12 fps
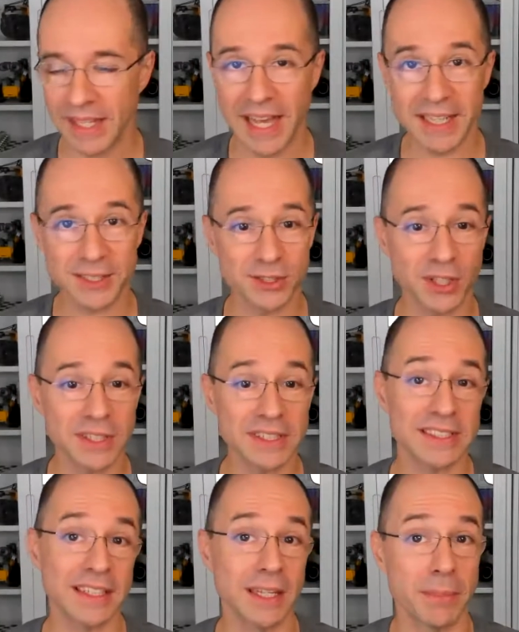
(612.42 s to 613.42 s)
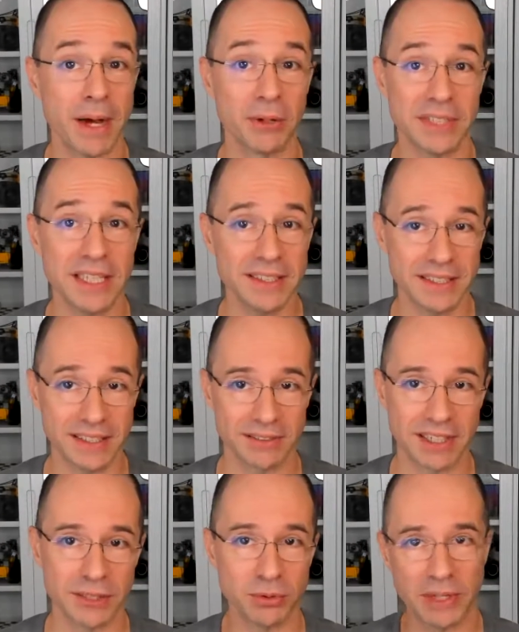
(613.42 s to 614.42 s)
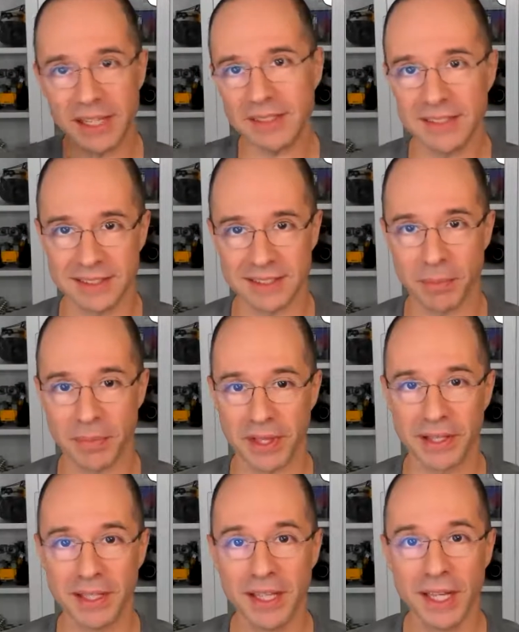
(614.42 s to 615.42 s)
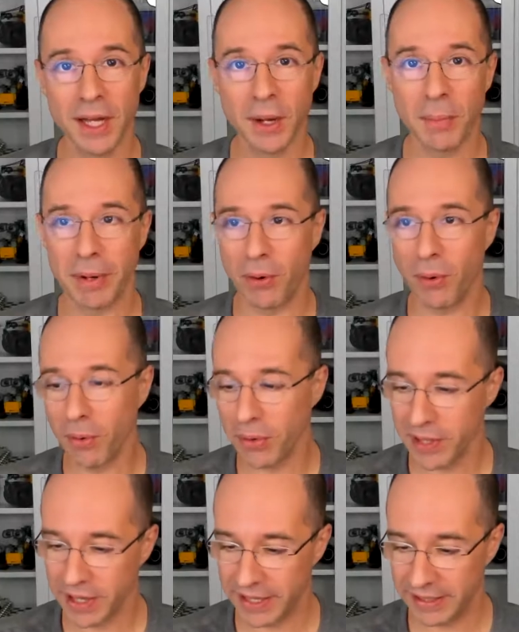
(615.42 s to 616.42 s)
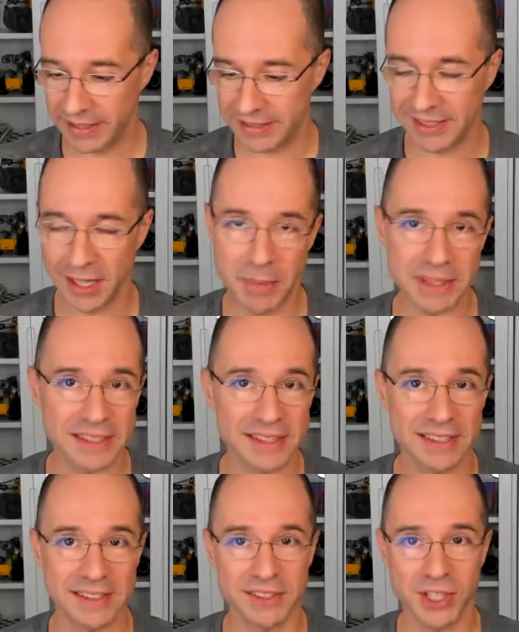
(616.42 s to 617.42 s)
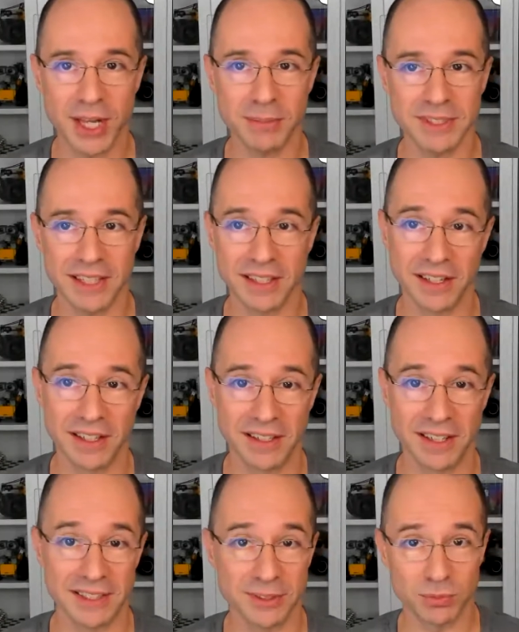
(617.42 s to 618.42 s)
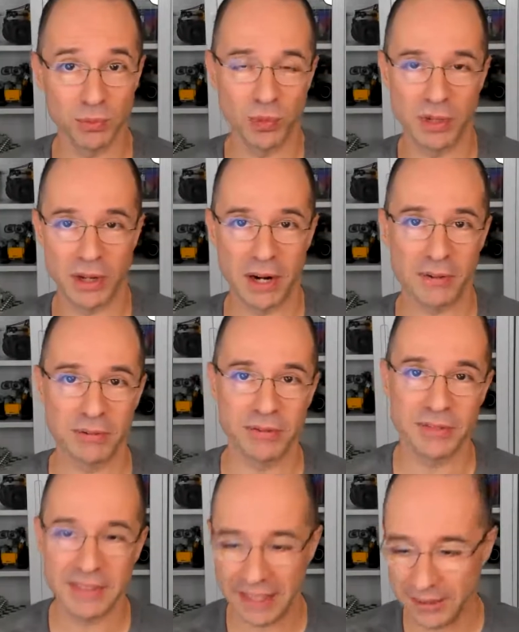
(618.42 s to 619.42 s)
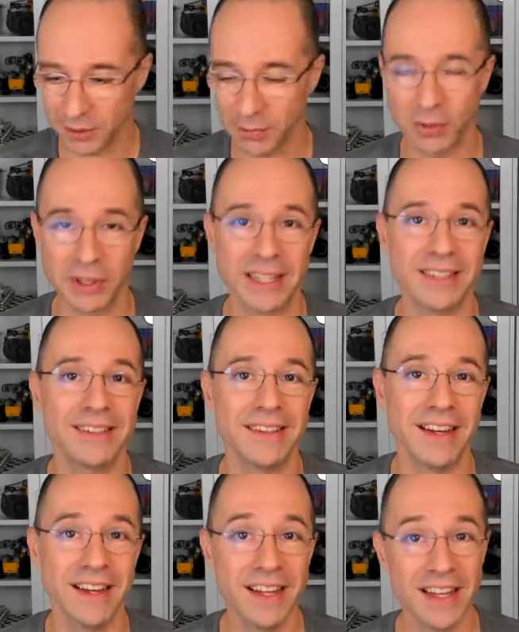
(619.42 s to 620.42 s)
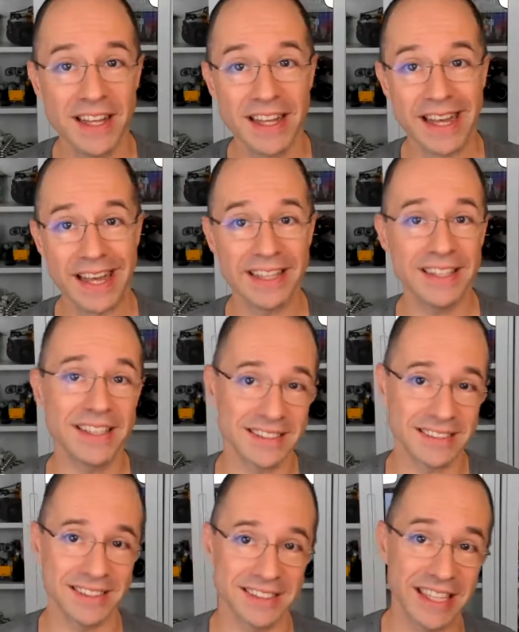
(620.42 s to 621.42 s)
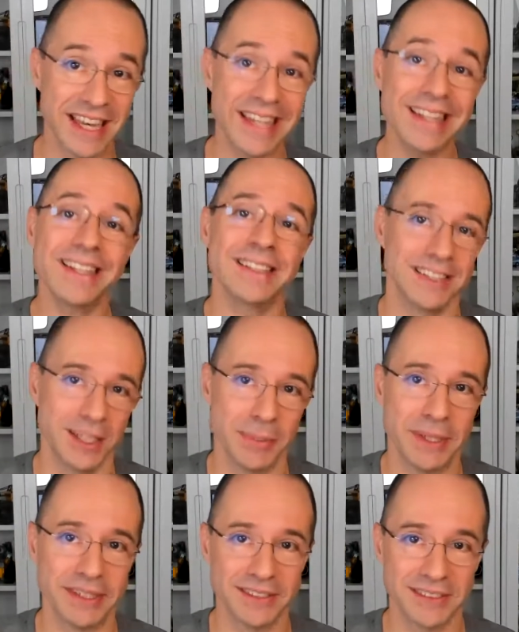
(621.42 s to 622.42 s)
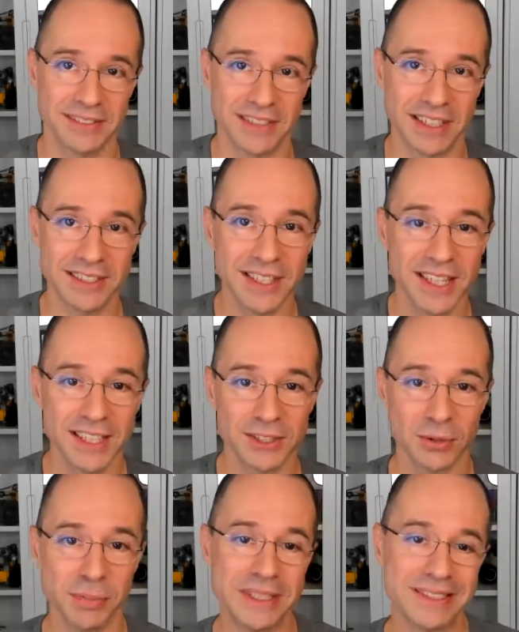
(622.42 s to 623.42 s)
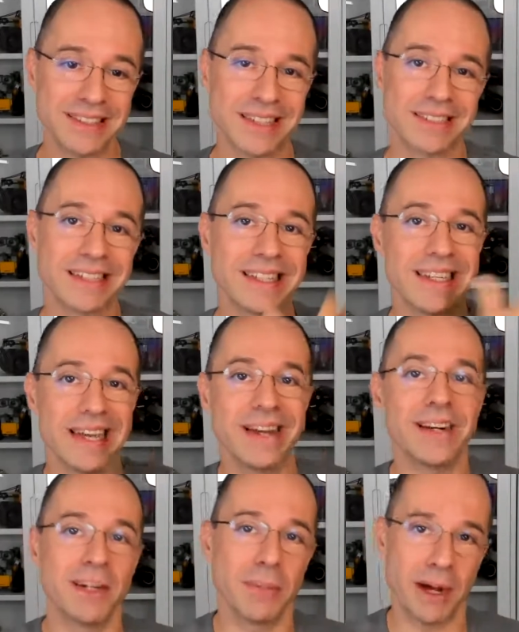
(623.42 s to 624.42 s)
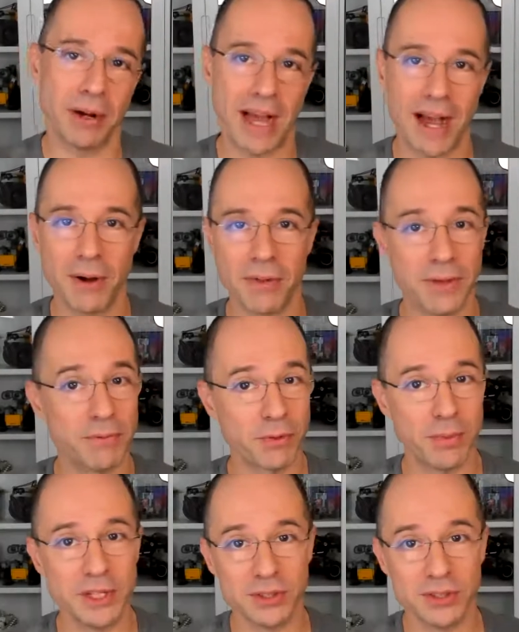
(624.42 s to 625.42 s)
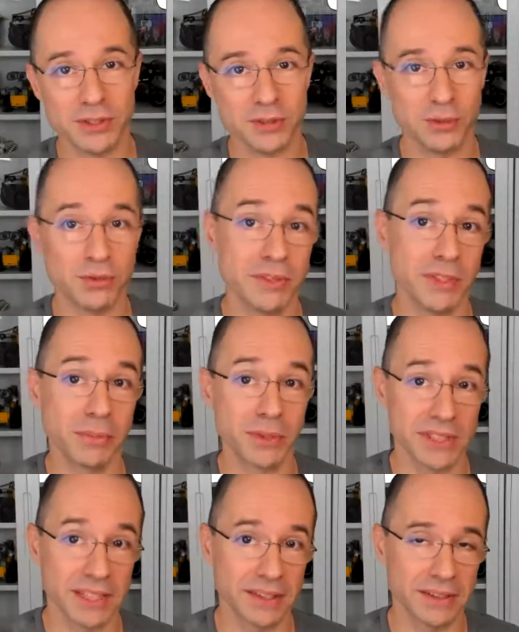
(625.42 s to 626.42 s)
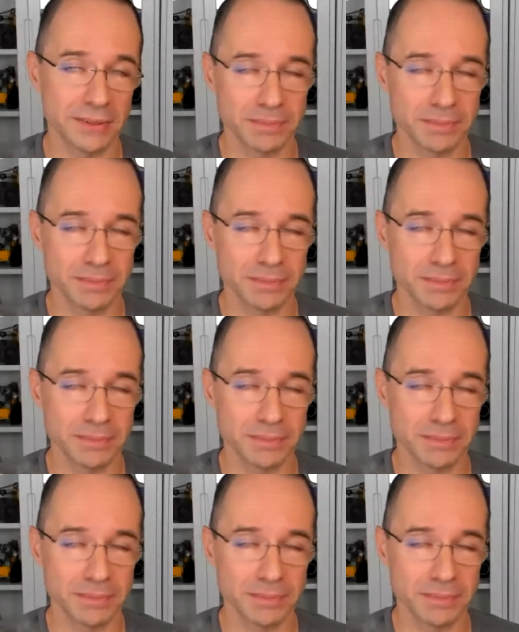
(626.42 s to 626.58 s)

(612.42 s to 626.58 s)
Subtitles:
And it's not necessarily about editing, right? You're editing something, but all the CMSs in the Jamstack we kind of tend to forget the headless. It's a headless CMS, right? So it means it doesn't care about how the information is used and presented.